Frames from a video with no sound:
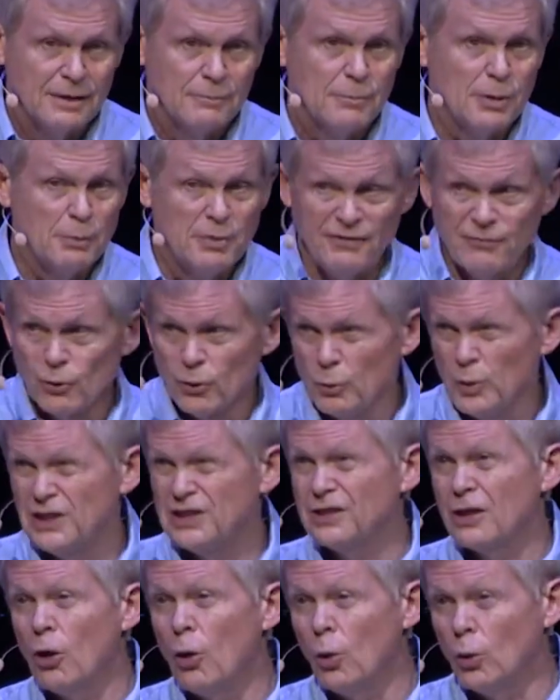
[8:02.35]
But before we
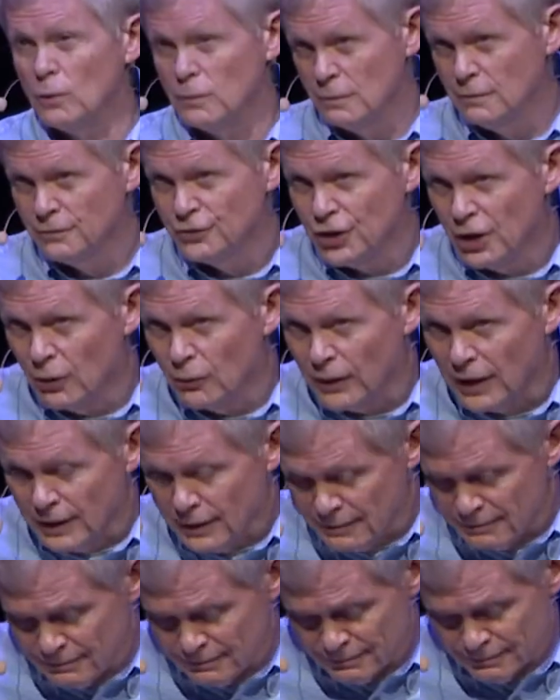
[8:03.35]
scold
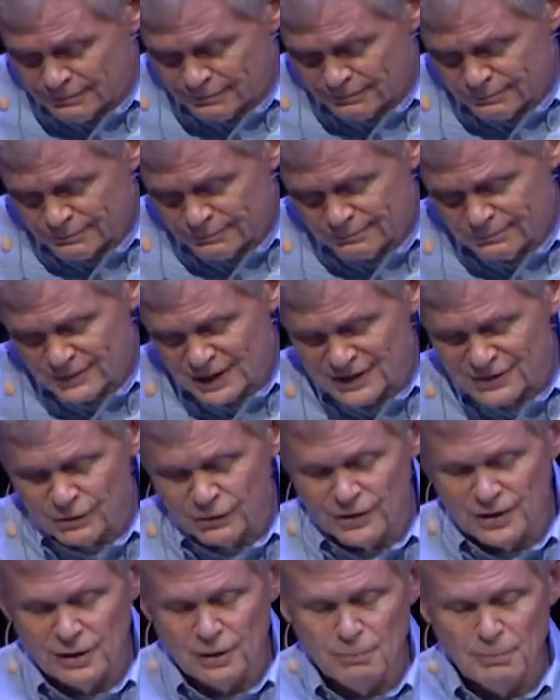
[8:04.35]
Jonah, let's
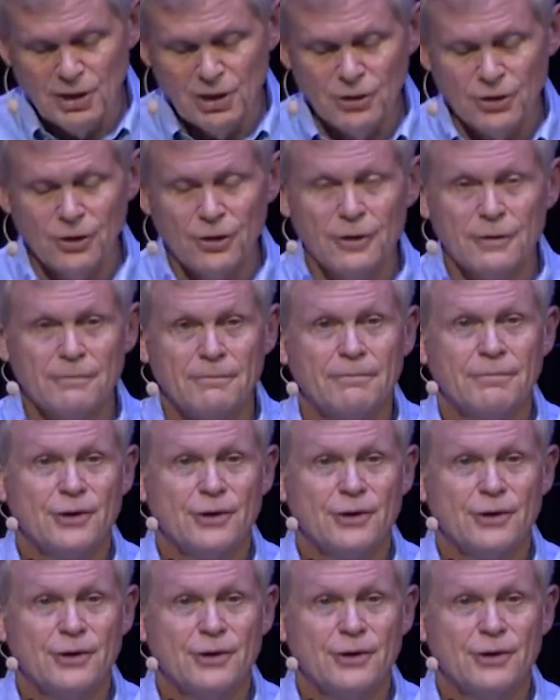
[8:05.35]
look in the mirror.